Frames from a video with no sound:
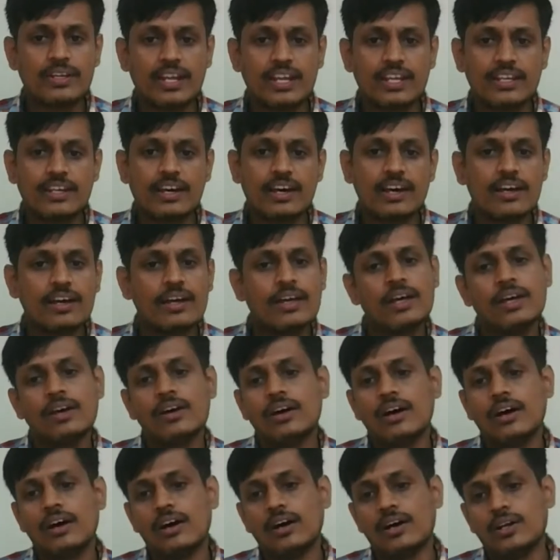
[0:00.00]
data
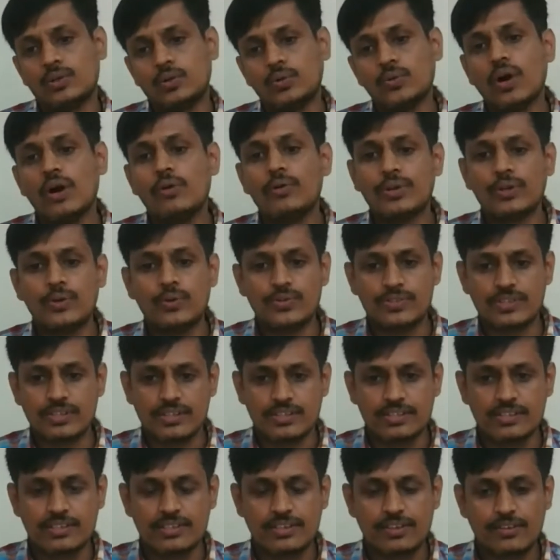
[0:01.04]
to our
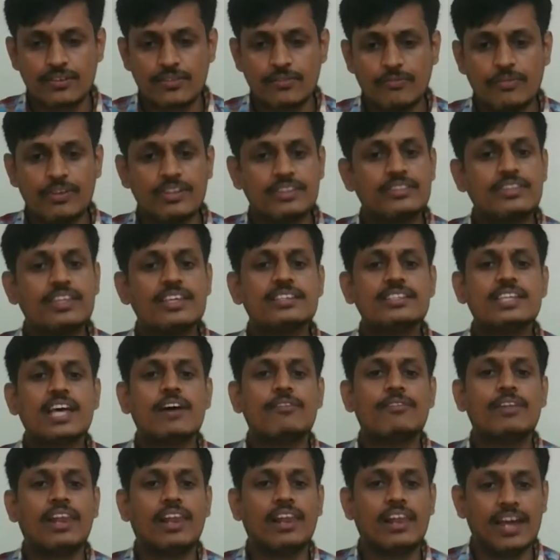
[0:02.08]
users. With this,
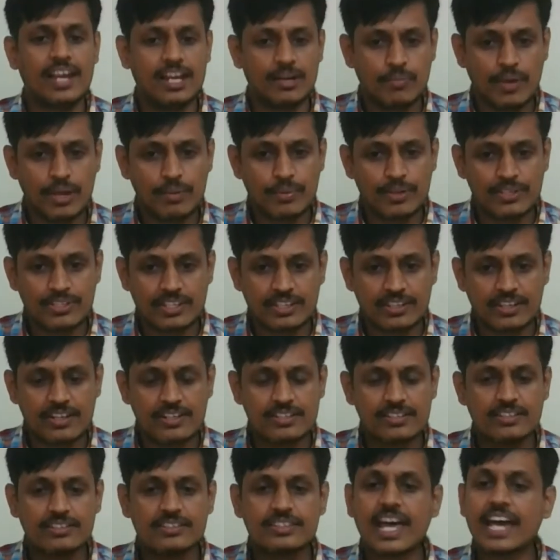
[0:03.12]
I will end my
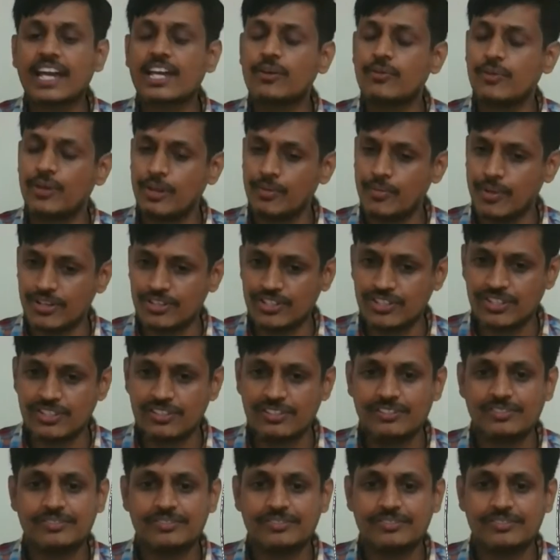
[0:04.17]
presentation. Thank you very much.